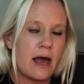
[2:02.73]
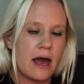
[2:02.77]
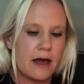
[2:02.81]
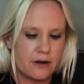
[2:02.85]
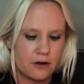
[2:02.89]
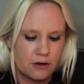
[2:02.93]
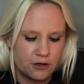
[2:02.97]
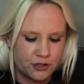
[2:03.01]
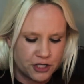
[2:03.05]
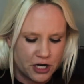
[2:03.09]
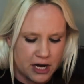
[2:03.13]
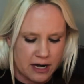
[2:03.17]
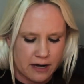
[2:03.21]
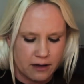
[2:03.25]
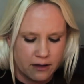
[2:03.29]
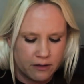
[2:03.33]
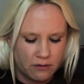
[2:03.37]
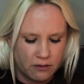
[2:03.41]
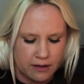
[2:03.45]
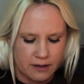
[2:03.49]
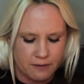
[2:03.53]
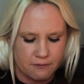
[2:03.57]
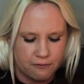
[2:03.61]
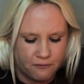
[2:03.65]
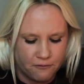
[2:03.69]

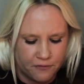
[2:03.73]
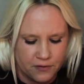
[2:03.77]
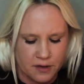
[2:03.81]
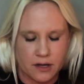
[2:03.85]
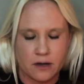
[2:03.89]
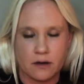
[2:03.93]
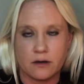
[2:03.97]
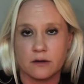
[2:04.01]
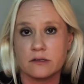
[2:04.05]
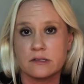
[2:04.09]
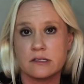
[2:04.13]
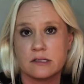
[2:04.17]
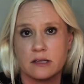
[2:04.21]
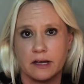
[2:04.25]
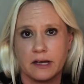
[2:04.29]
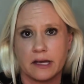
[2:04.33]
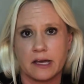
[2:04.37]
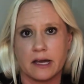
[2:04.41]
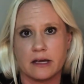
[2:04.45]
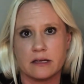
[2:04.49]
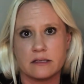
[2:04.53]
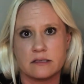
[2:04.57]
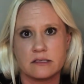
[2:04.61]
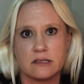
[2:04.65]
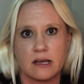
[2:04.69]
energetically feels, like
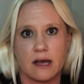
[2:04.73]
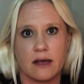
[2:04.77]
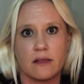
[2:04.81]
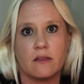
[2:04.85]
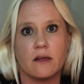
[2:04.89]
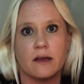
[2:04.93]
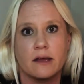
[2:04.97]
I said,